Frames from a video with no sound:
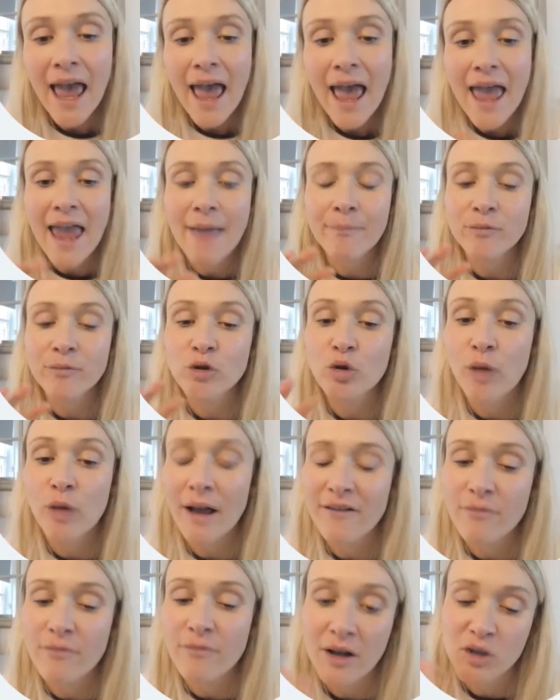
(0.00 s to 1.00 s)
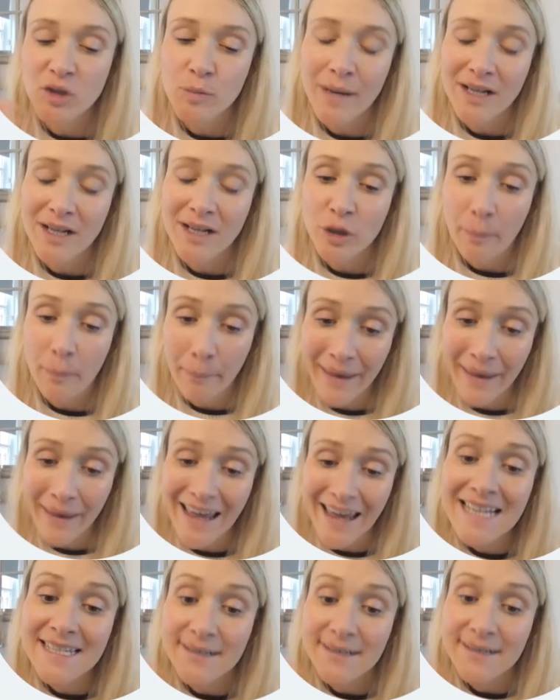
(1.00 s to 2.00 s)
and you'll have much better
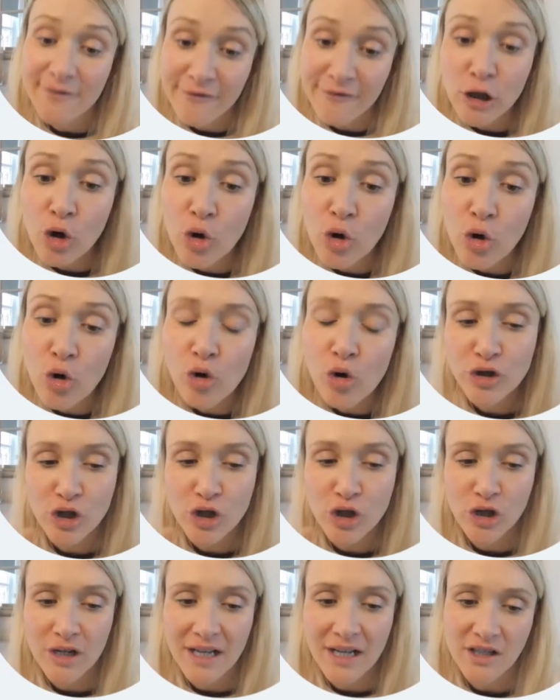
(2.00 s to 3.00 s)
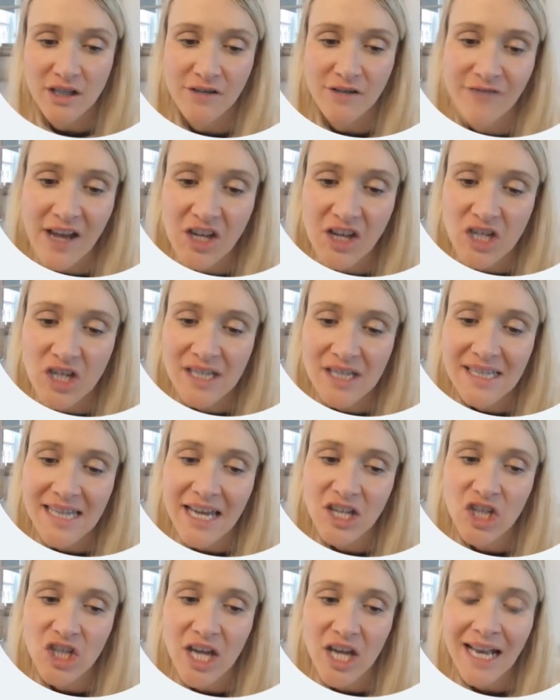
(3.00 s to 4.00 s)
pace and flow to your intervention
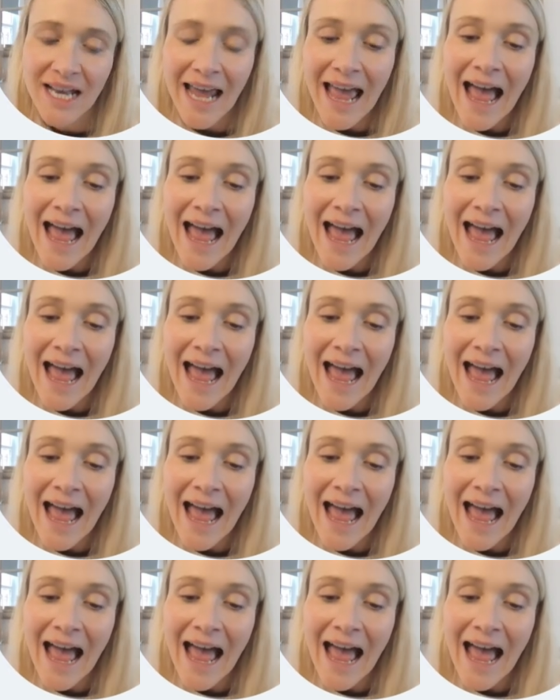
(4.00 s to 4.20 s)
session.